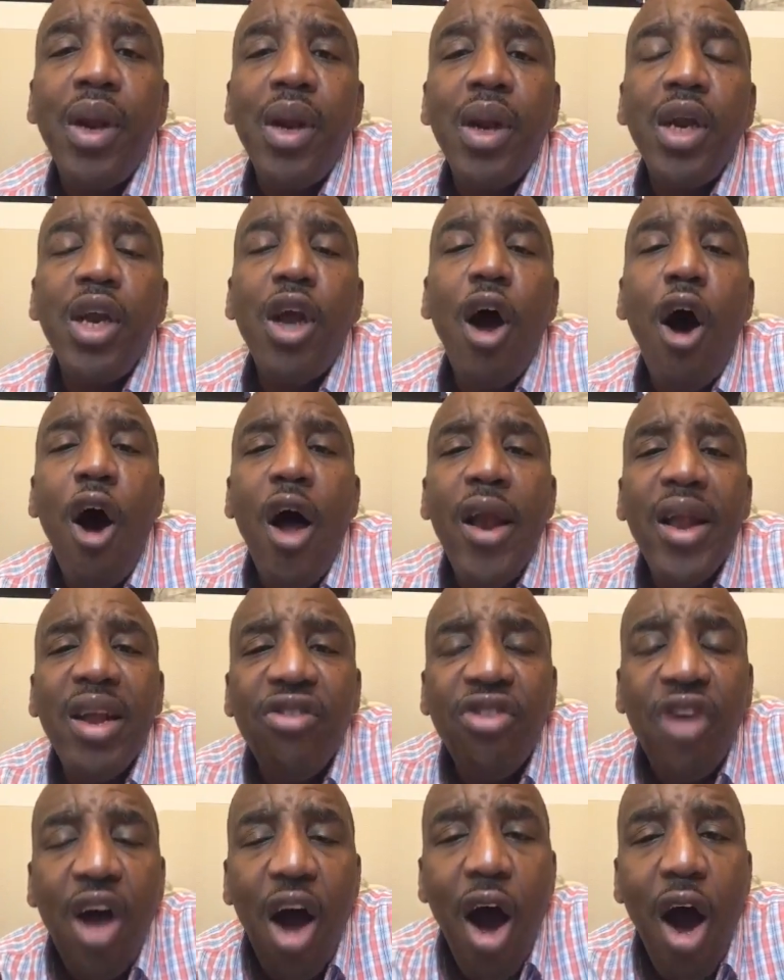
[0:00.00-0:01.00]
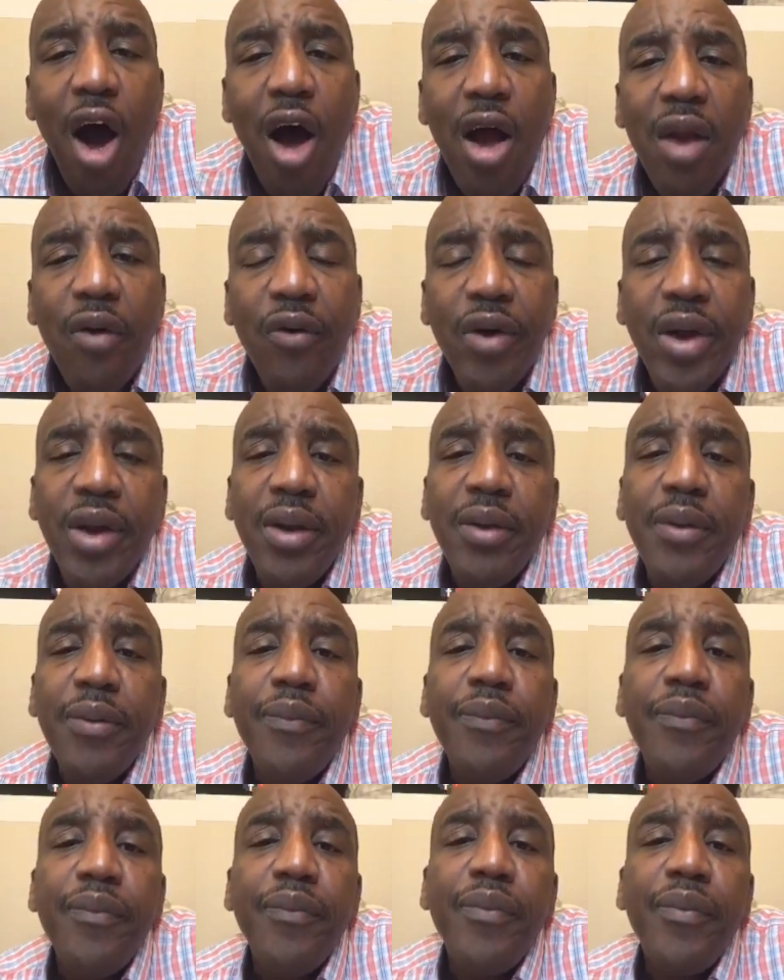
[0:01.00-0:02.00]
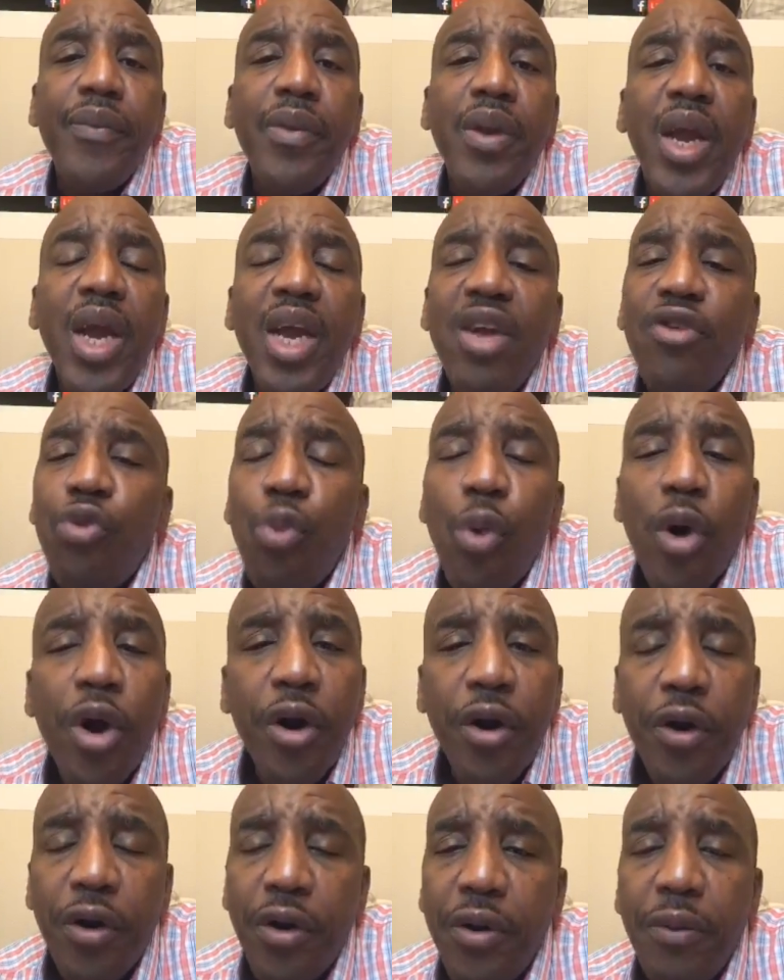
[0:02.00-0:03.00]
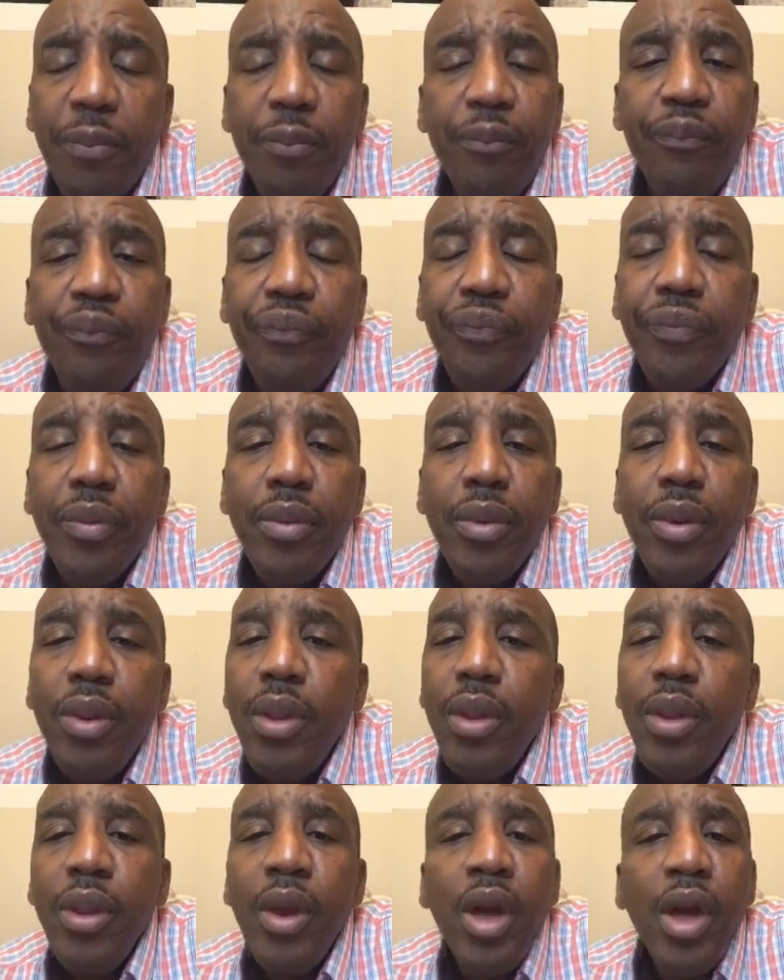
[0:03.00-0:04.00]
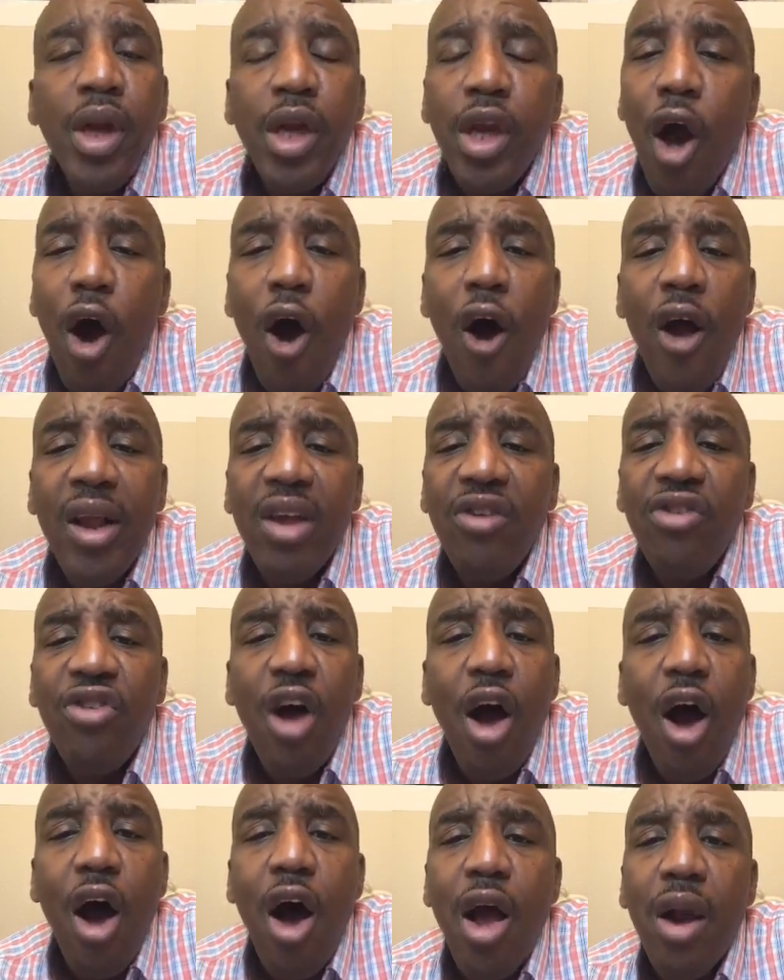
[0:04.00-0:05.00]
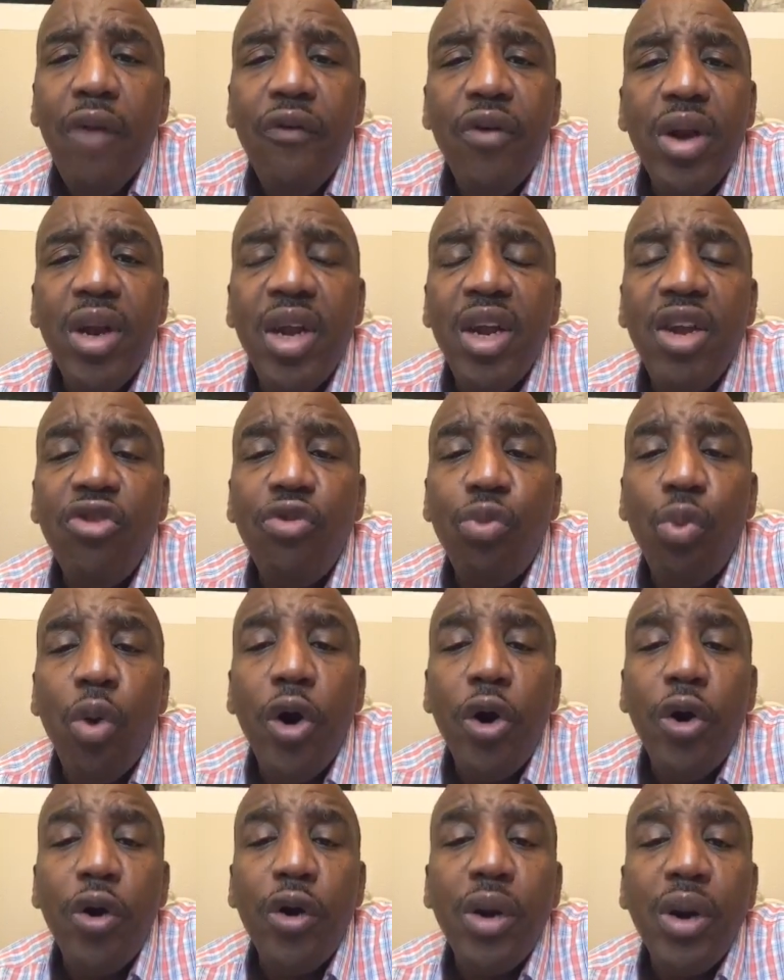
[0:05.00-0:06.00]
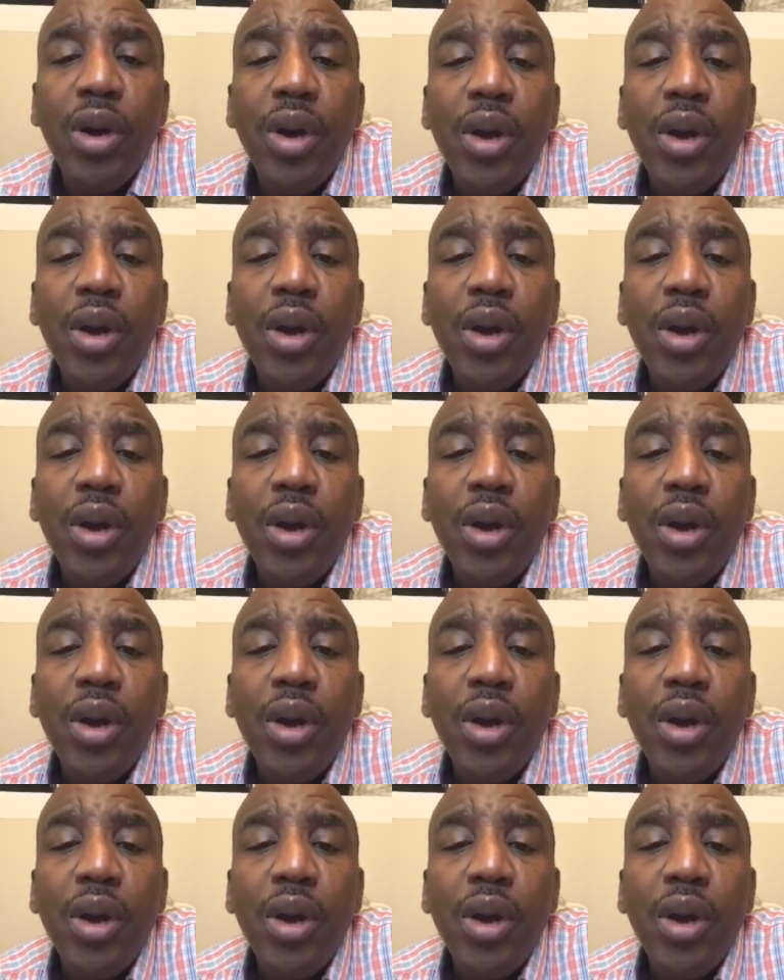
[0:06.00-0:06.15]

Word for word: God is honoring his word. Amen. God is honoring his word.